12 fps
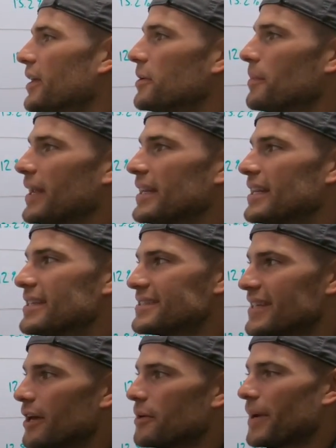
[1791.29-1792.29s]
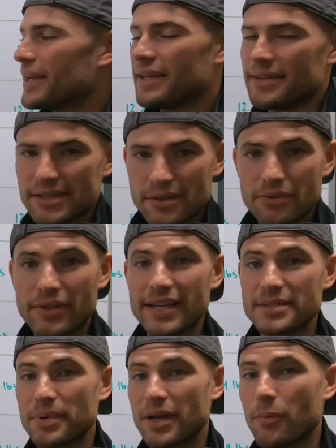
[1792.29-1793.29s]
you might need a scale, you might need other
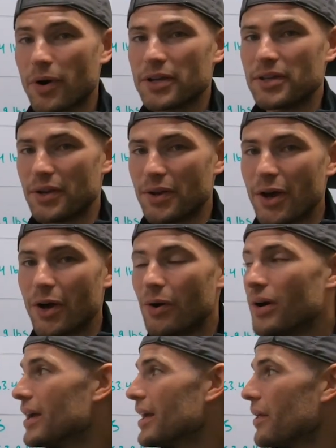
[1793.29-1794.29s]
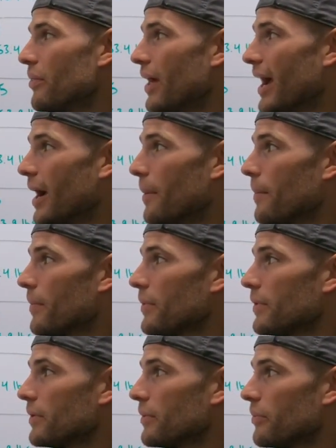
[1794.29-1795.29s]
things, but I want you to know that
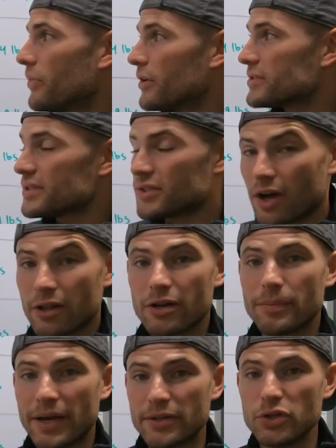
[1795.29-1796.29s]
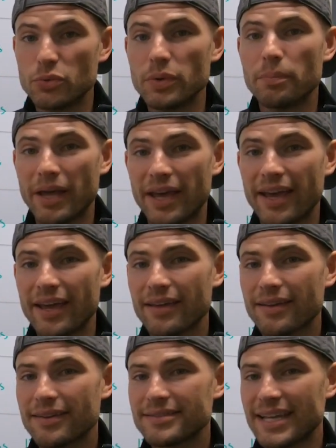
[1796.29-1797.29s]
there's a dollar amount you would
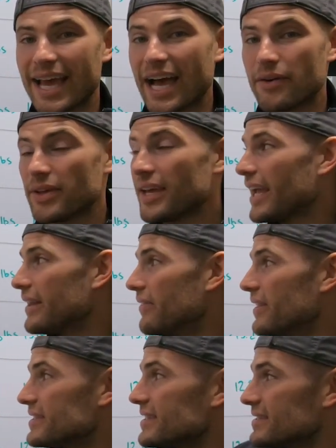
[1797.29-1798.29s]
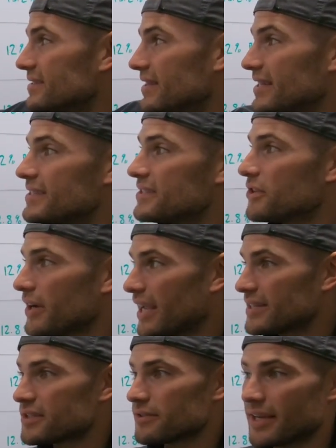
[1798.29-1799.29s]
pay to have it, and this is your
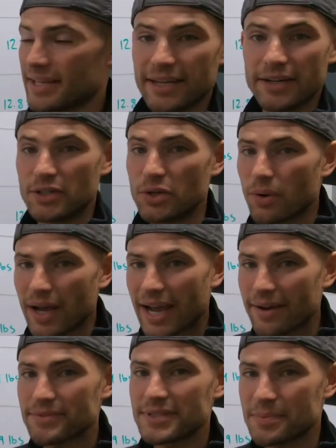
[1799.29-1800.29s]
answer right here. You don't have to